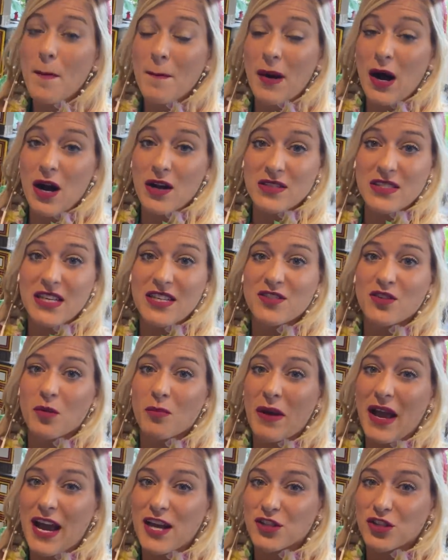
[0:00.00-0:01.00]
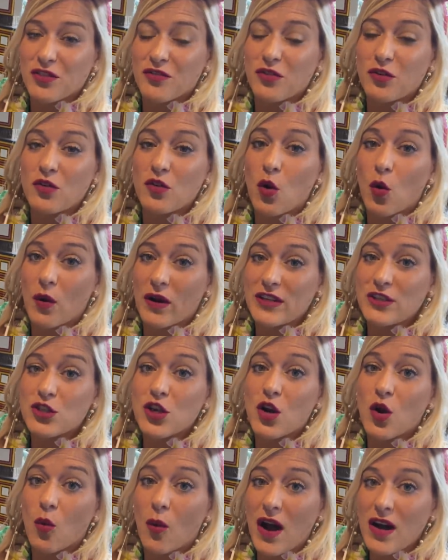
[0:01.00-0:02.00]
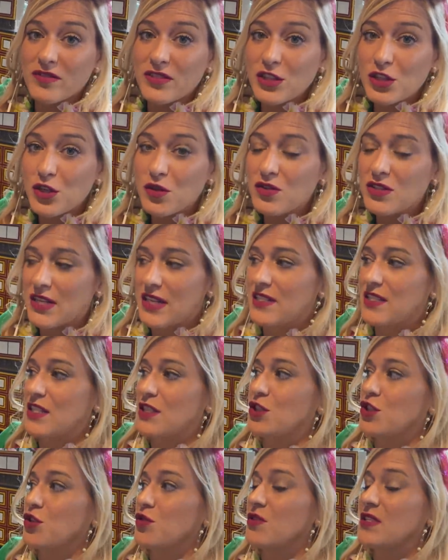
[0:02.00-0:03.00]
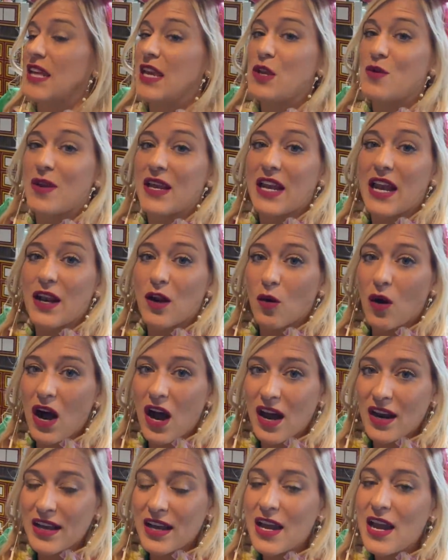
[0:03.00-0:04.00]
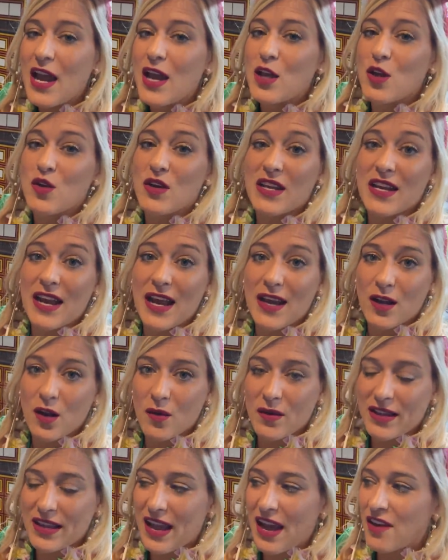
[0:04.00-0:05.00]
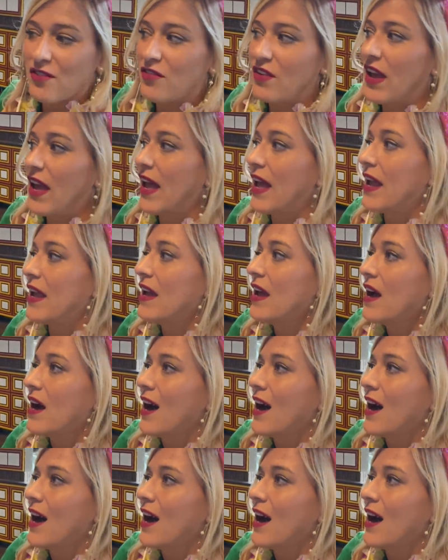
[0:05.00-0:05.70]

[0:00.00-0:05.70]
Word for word: Pog stands for passion fruit orange guava juice. It's the juice that you get at Ohana. You can get it at Kona Cafe.